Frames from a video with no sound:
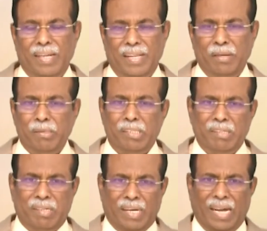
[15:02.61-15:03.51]
And they used
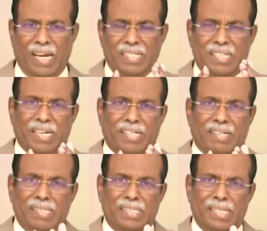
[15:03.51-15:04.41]
to cut the
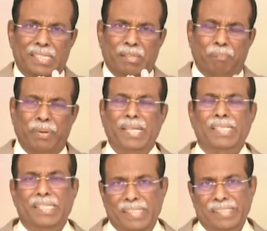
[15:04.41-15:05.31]
Christians to
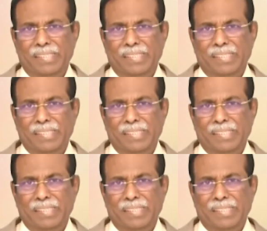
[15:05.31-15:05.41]
pieces.